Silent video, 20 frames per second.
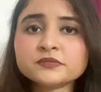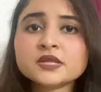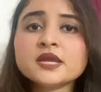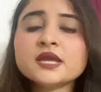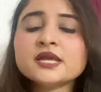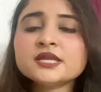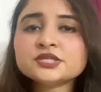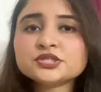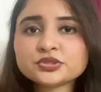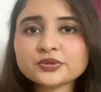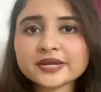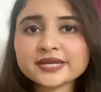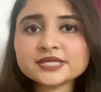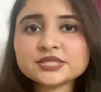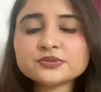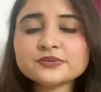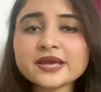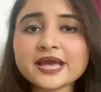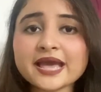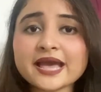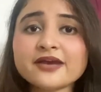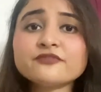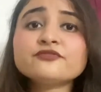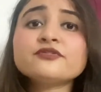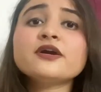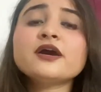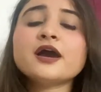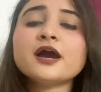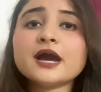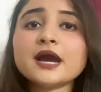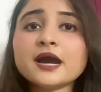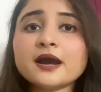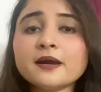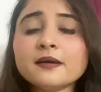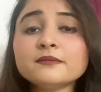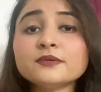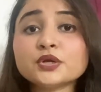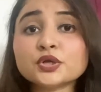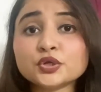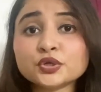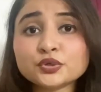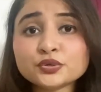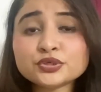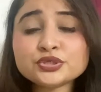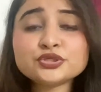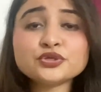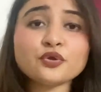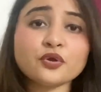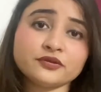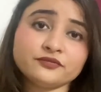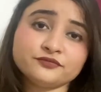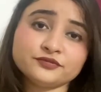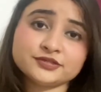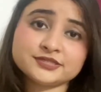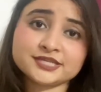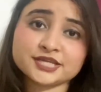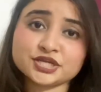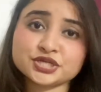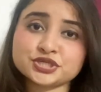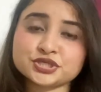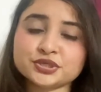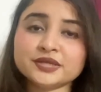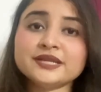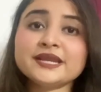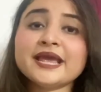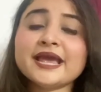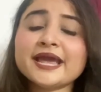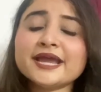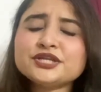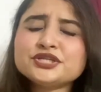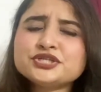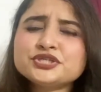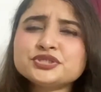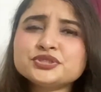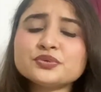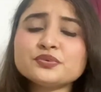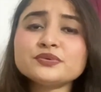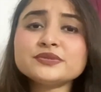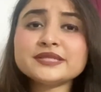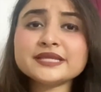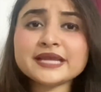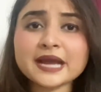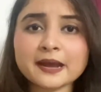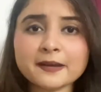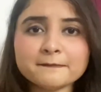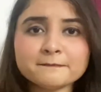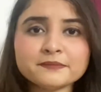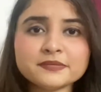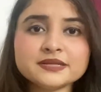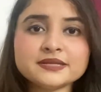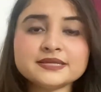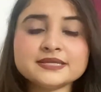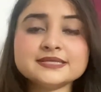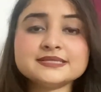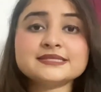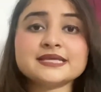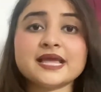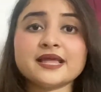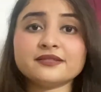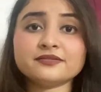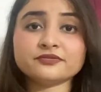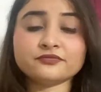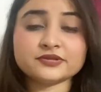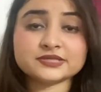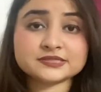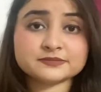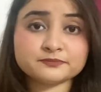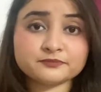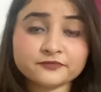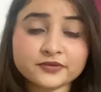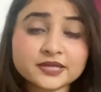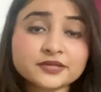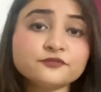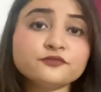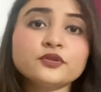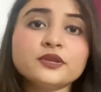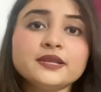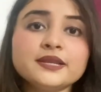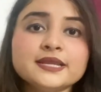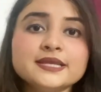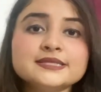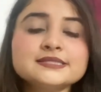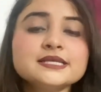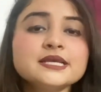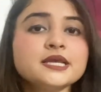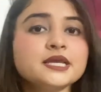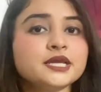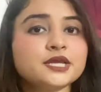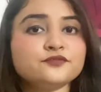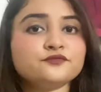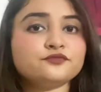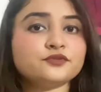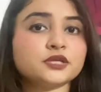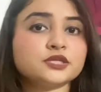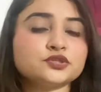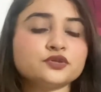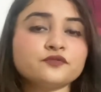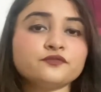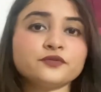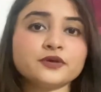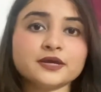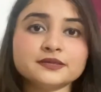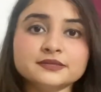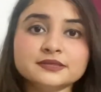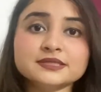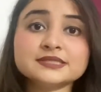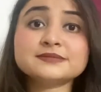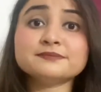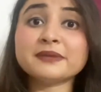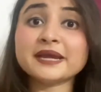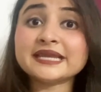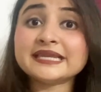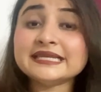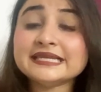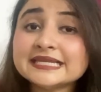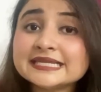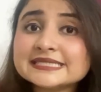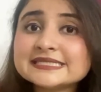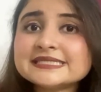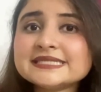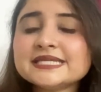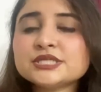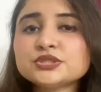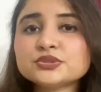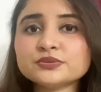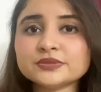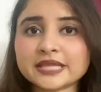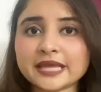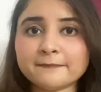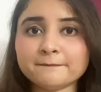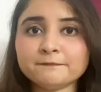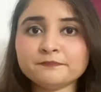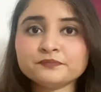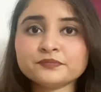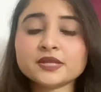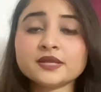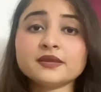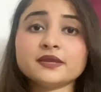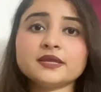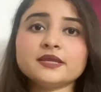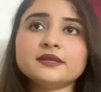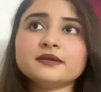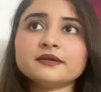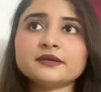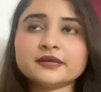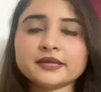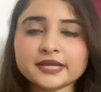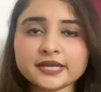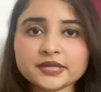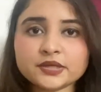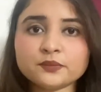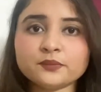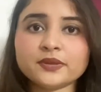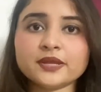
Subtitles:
Try to have a good conversation and show the humbleness and respectfulness in front of others by listening to them in a great way,